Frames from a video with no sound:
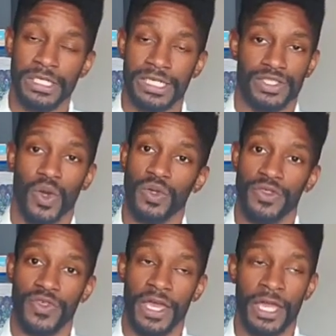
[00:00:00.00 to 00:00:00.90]
It's the only
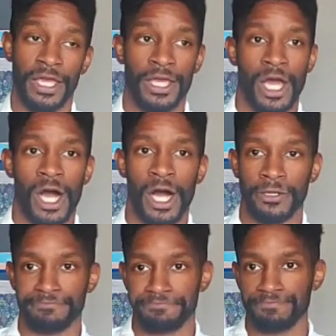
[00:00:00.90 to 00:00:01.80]
thing.
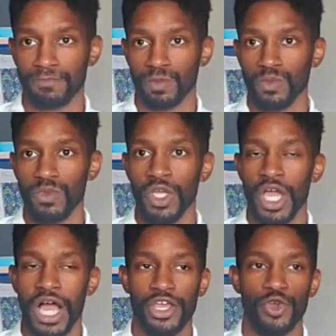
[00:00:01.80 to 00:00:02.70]
Um,
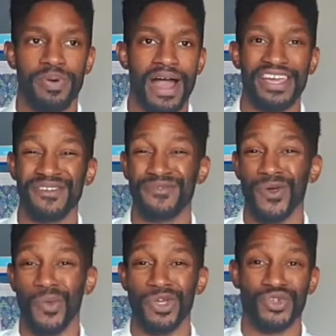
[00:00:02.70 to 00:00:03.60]
you probably can
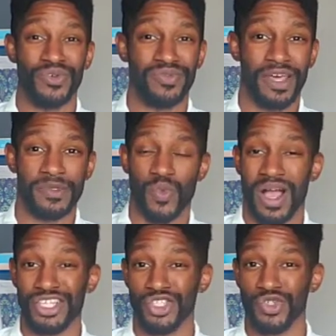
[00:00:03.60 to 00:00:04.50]
feel when your twin flame is
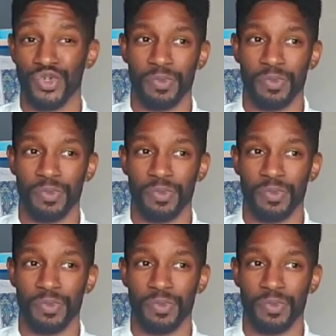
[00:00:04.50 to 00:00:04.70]
watching you.